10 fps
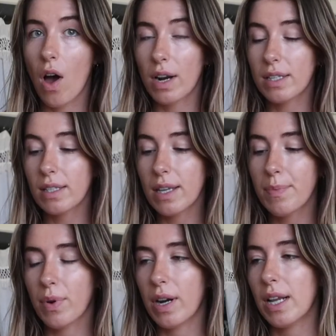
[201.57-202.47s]
Honestly,
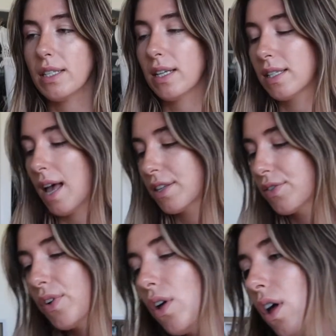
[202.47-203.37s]
pretty
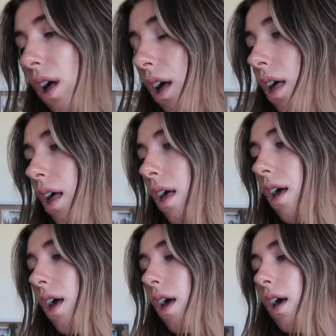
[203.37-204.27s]
successful
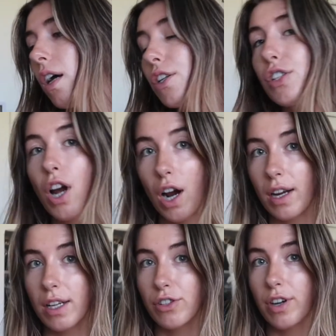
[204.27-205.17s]

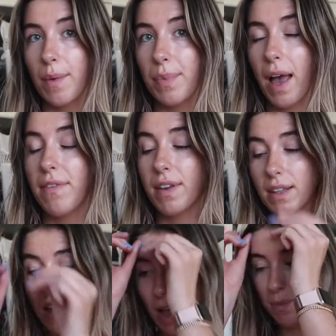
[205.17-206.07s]
Target trip. I feel
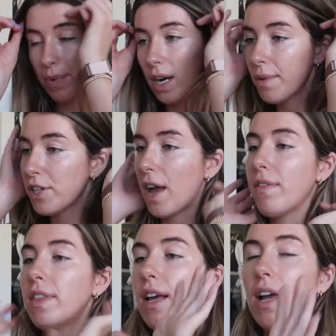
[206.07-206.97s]
like they had pretty much
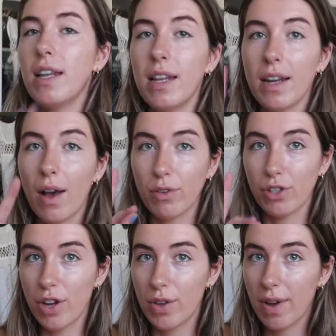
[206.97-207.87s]
everything I needed. I will
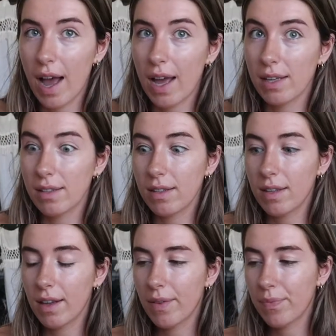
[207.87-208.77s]
show you
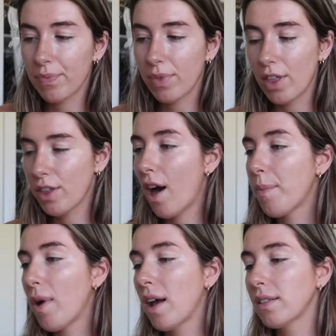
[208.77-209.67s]
guys the
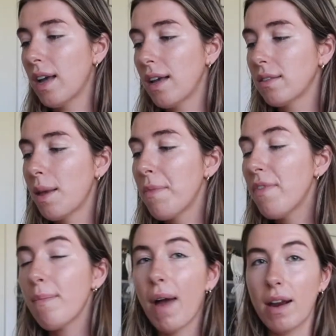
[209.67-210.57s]
thought process. Some
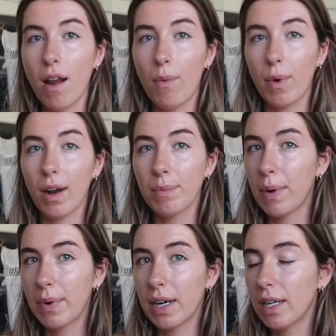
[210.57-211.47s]
of it might not work,
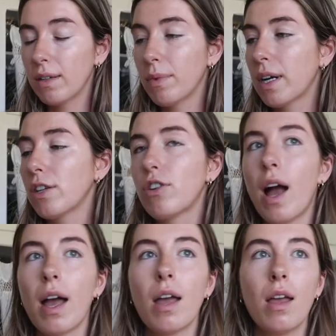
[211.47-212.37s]
but we're gonna
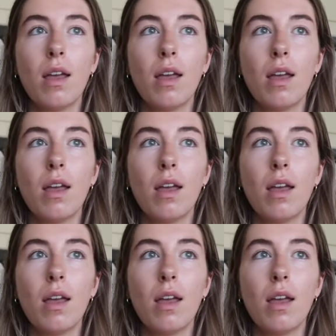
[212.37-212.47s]
try.